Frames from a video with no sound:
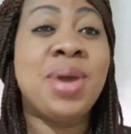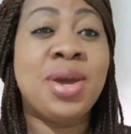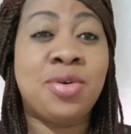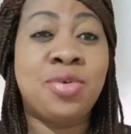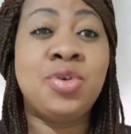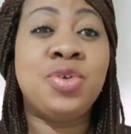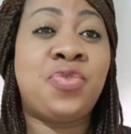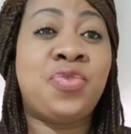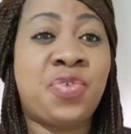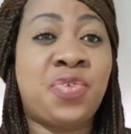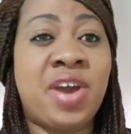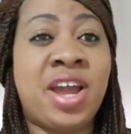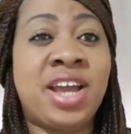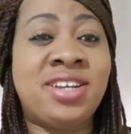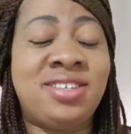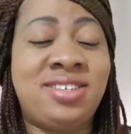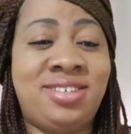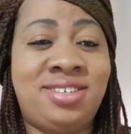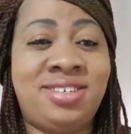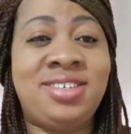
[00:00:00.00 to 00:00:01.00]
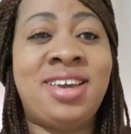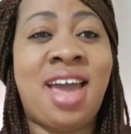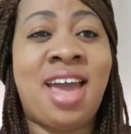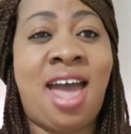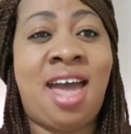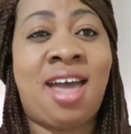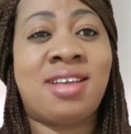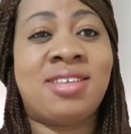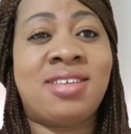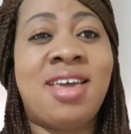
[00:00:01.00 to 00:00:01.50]
I'm a good friend.
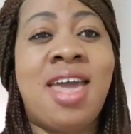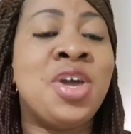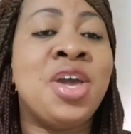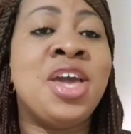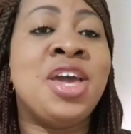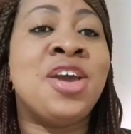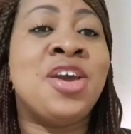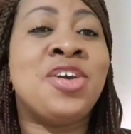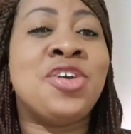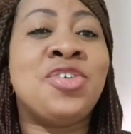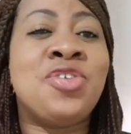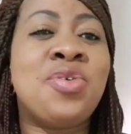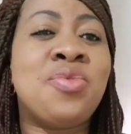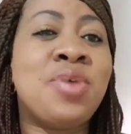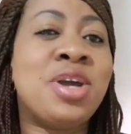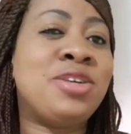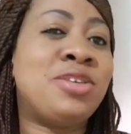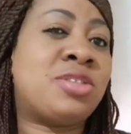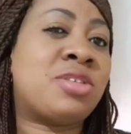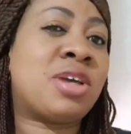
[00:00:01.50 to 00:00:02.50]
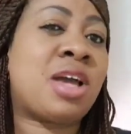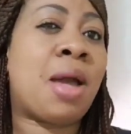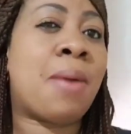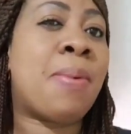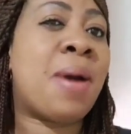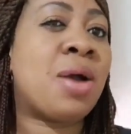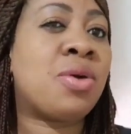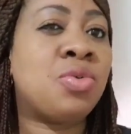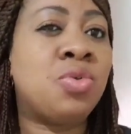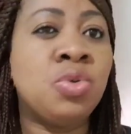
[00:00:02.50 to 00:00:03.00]
Yeah. You know, when you
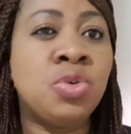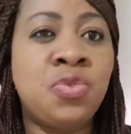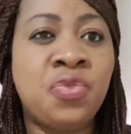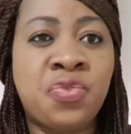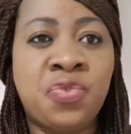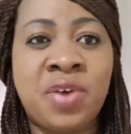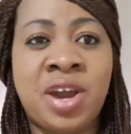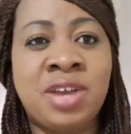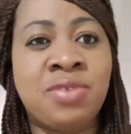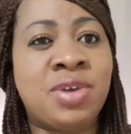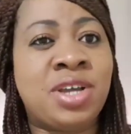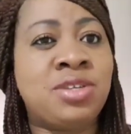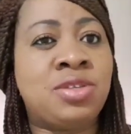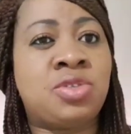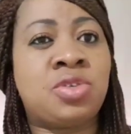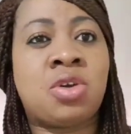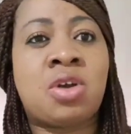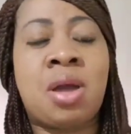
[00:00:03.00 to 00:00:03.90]
talk about good friend,